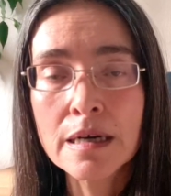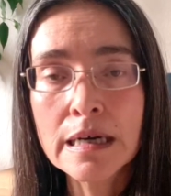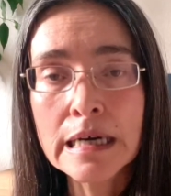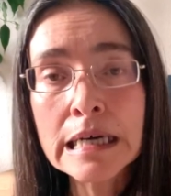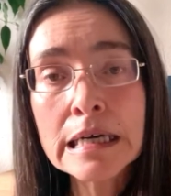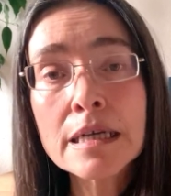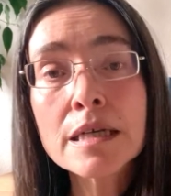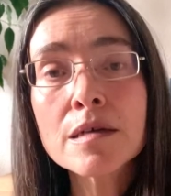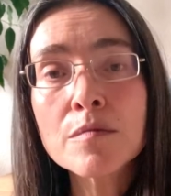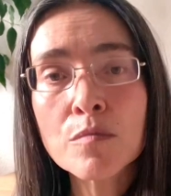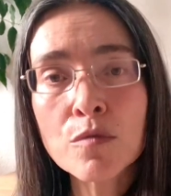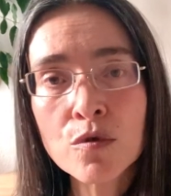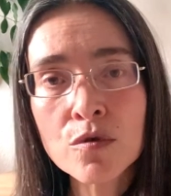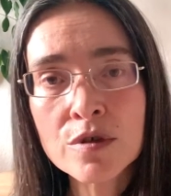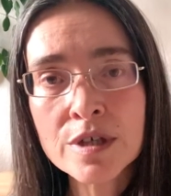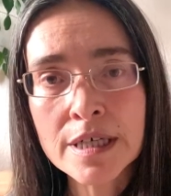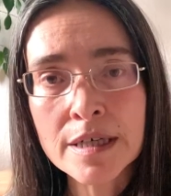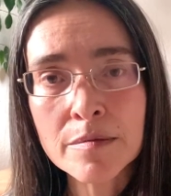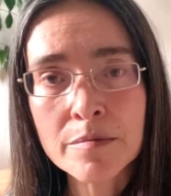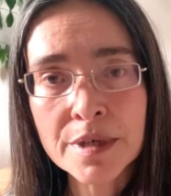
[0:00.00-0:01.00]
in the
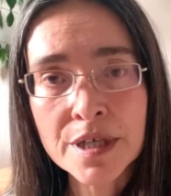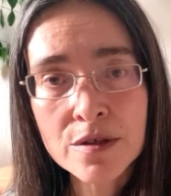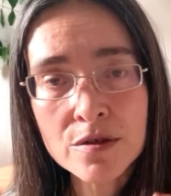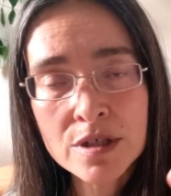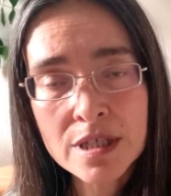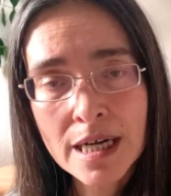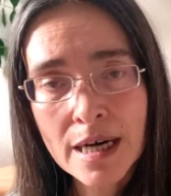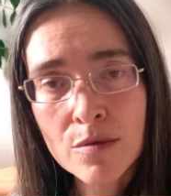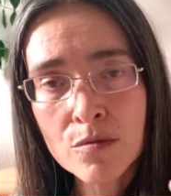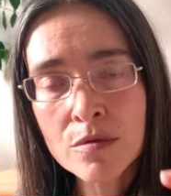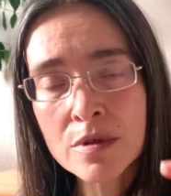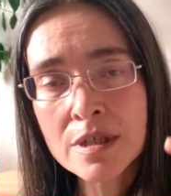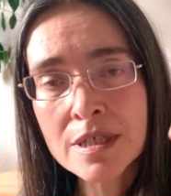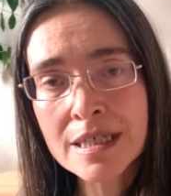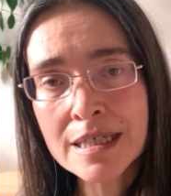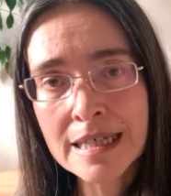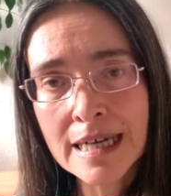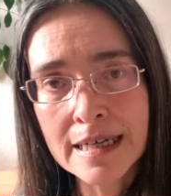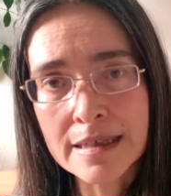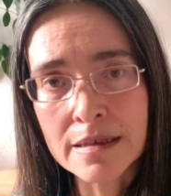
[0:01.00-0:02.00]
morning, because that will
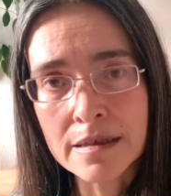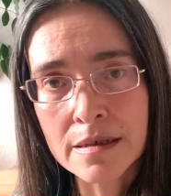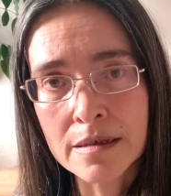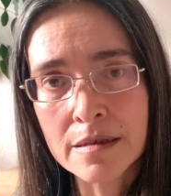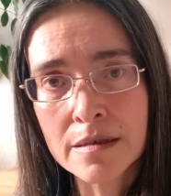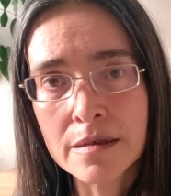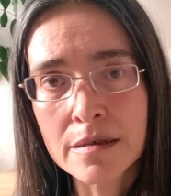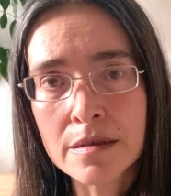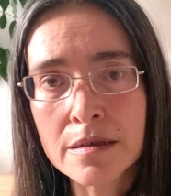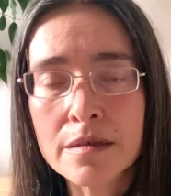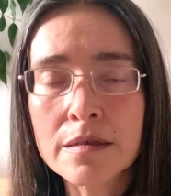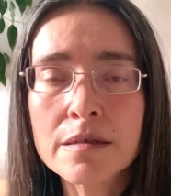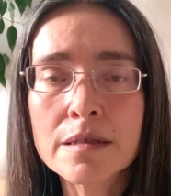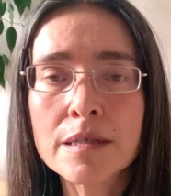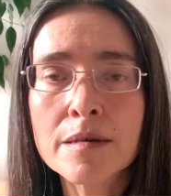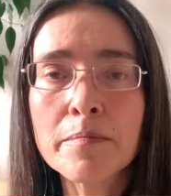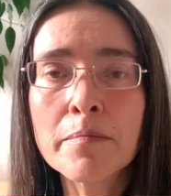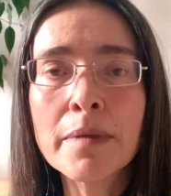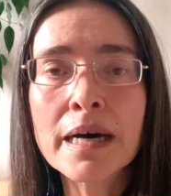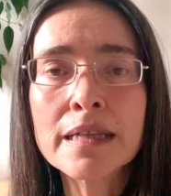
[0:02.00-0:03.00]
set
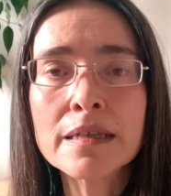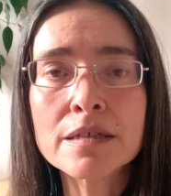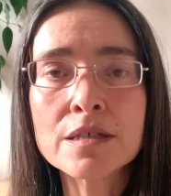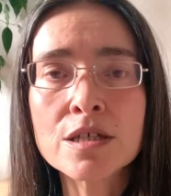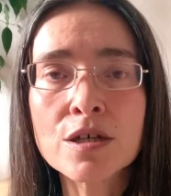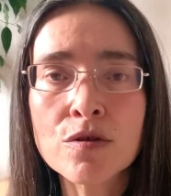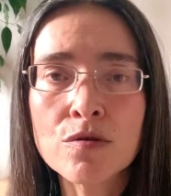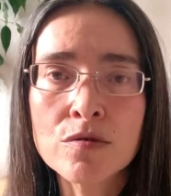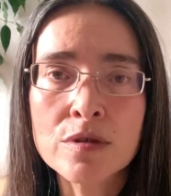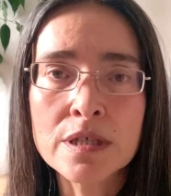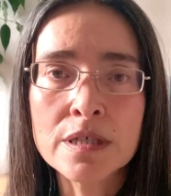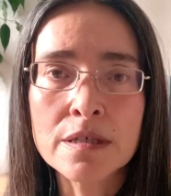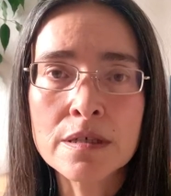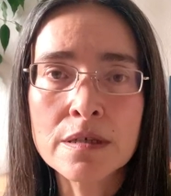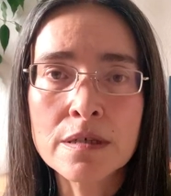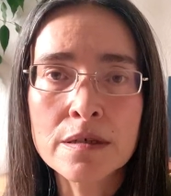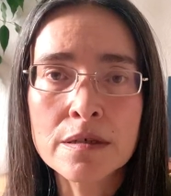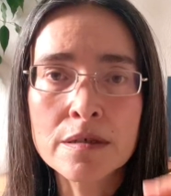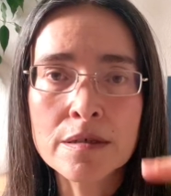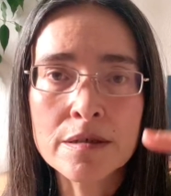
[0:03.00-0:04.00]
the melatonin
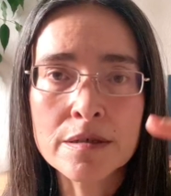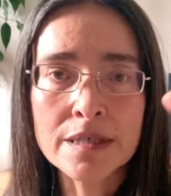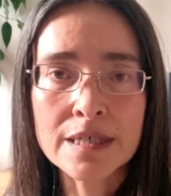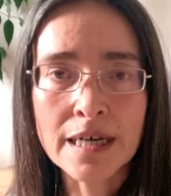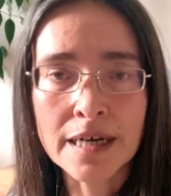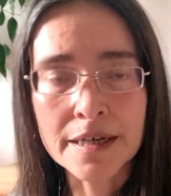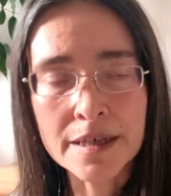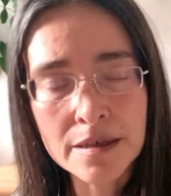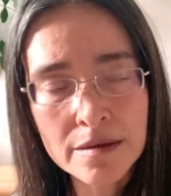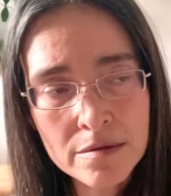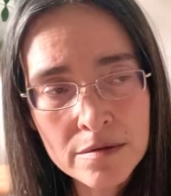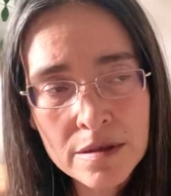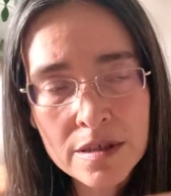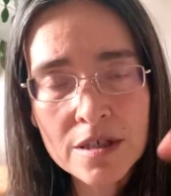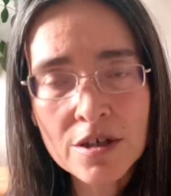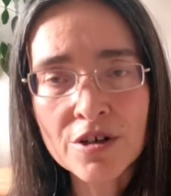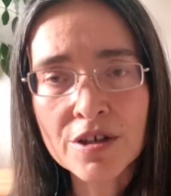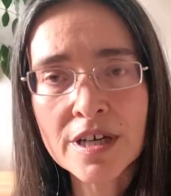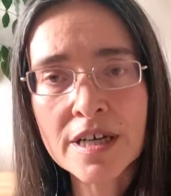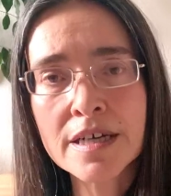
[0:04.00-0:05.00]
cycle, the
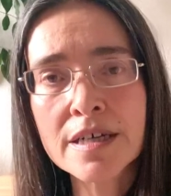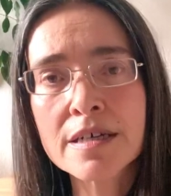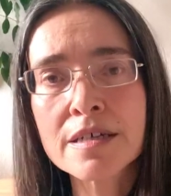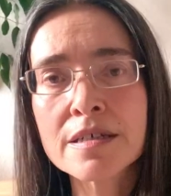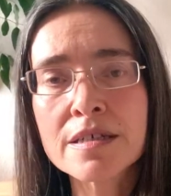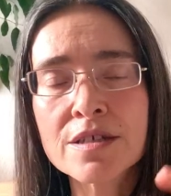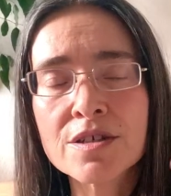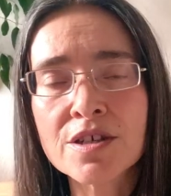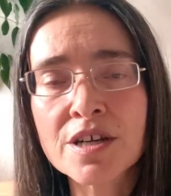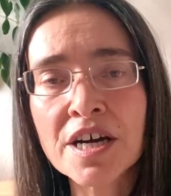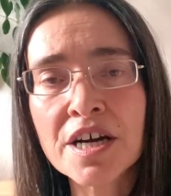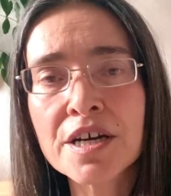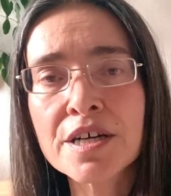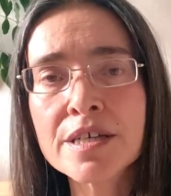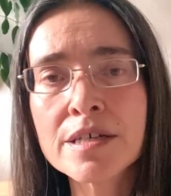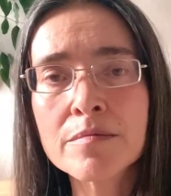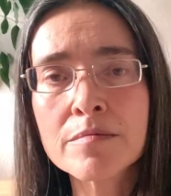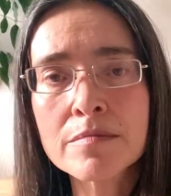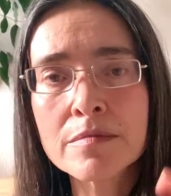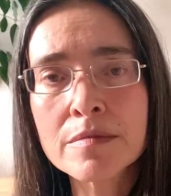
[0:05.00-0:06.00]

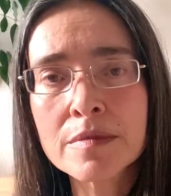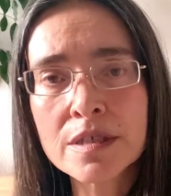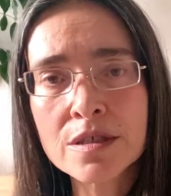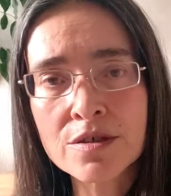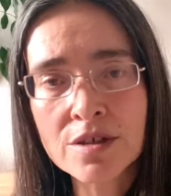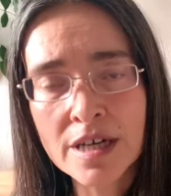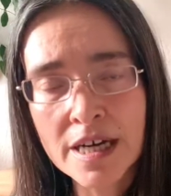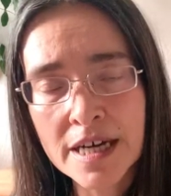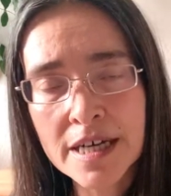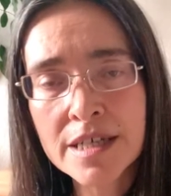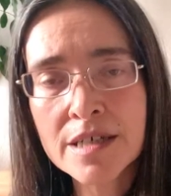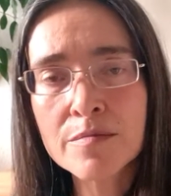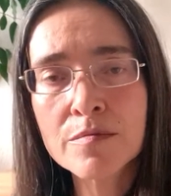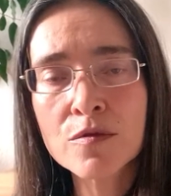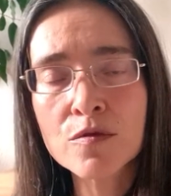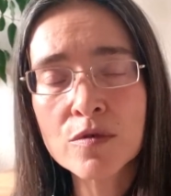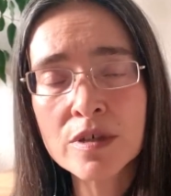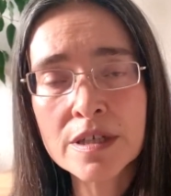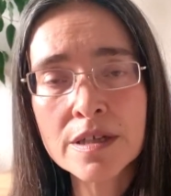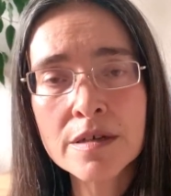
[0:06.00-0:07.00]
circadian
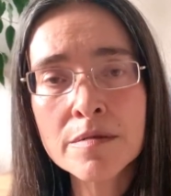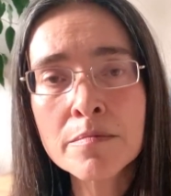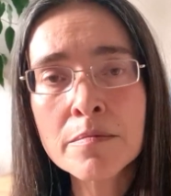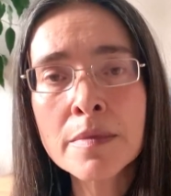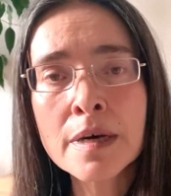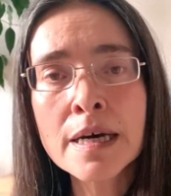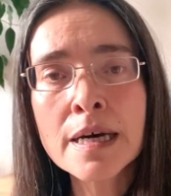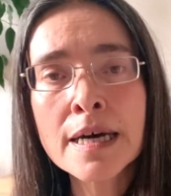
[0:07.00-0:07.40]
rhythm.